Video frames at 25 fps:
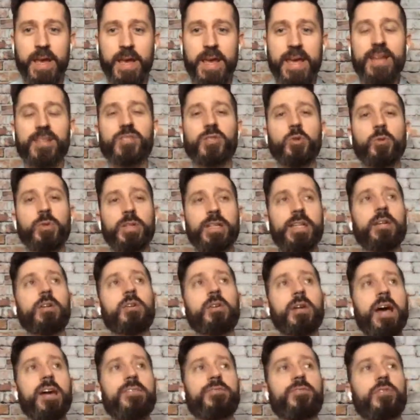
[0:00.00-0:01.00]
And so
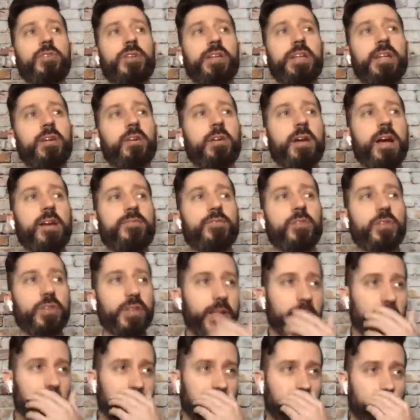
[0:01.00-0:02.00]
year after year after
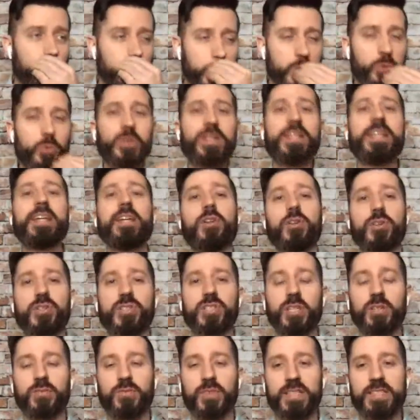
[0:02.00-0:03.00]
year, you get
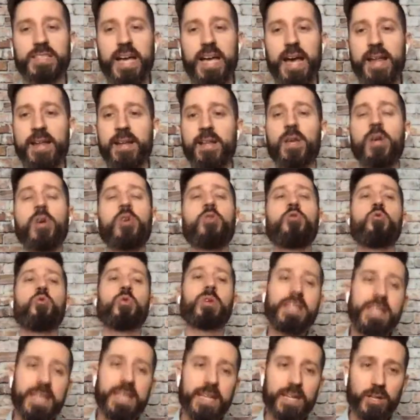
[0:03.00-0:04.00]
yourself excited,
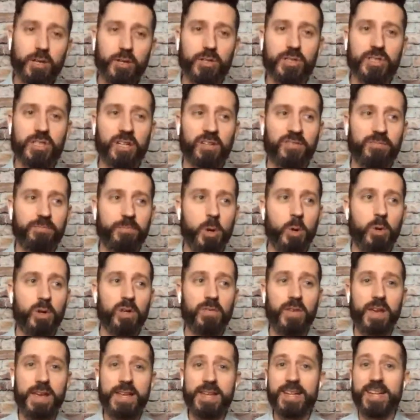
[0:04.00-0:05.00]
you get yourself
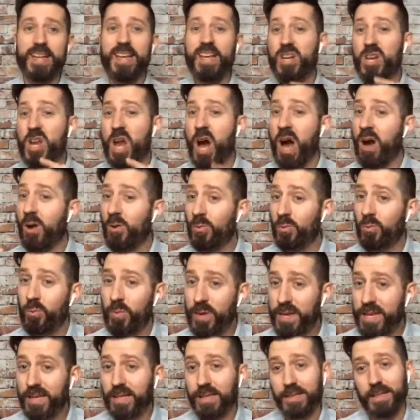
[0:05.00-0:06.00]
motivated, not
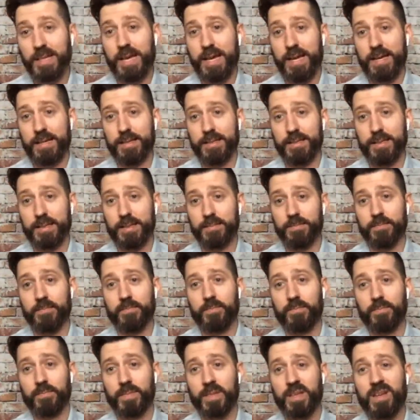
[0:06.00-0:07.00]
realizing
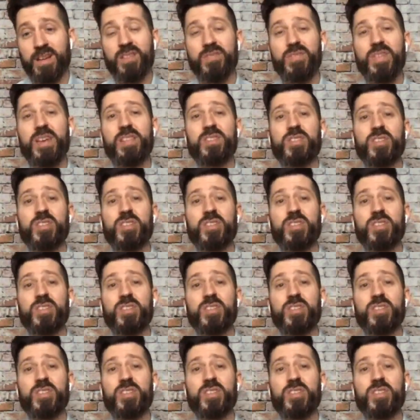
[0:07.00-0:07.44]
that